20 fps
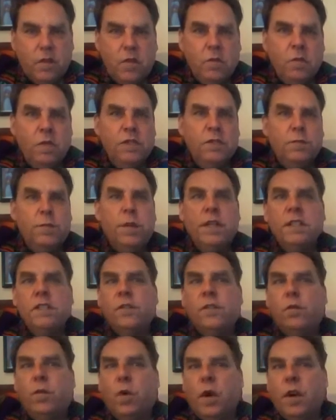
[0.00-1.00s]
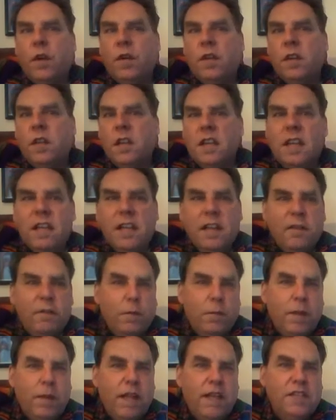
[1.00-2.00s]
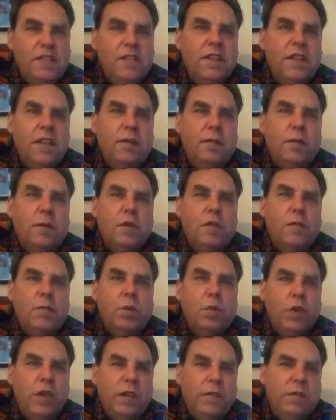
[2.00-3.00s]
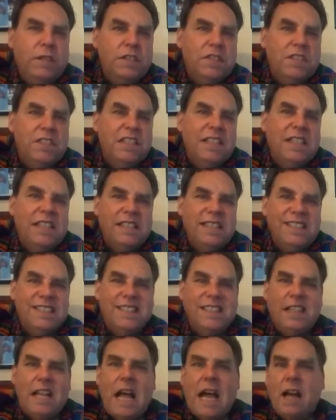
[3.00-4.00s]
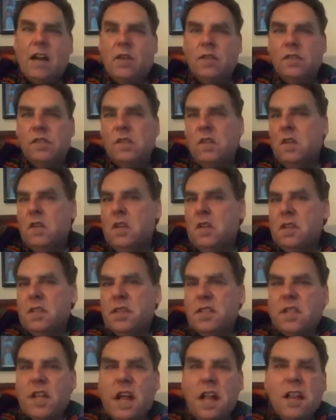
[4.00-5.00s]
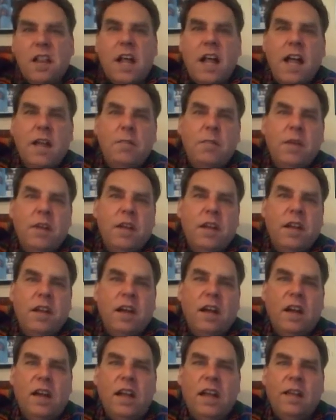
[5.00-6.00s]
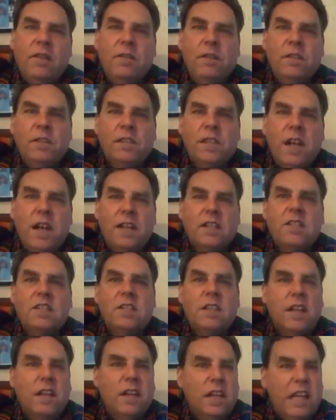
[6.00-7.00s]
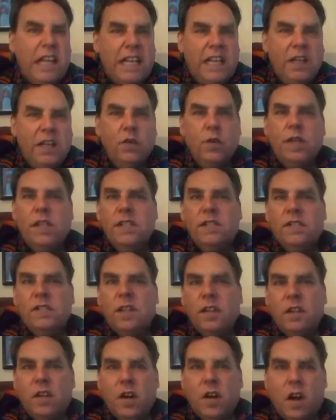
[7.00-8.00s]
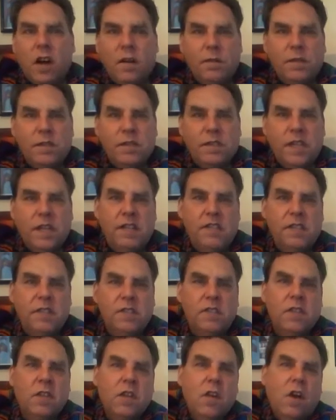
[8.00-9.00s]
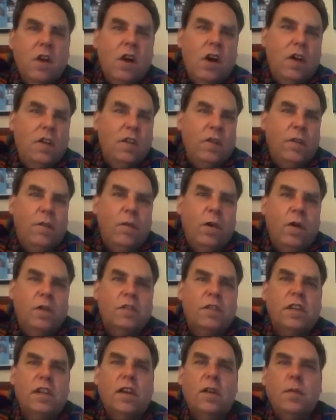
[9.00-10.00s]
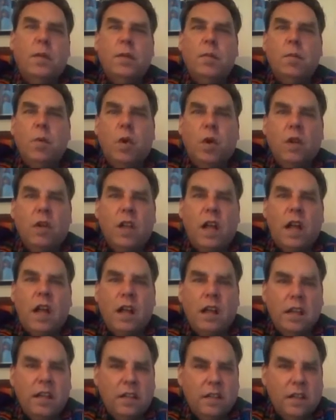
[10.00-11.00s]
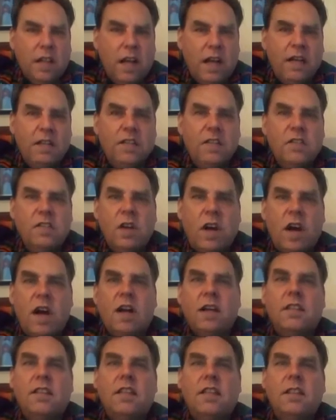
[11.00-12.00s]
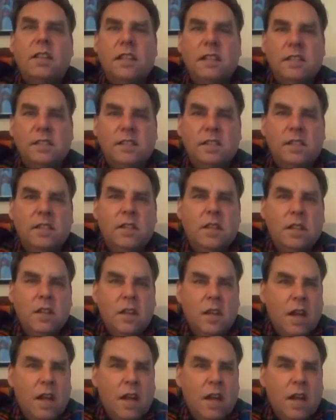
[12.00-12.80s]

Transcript: which brings forward information that was previously in the shadows. This alignment emphasizes an increase in conversations, although folks are going to be more inclined to talk than listen.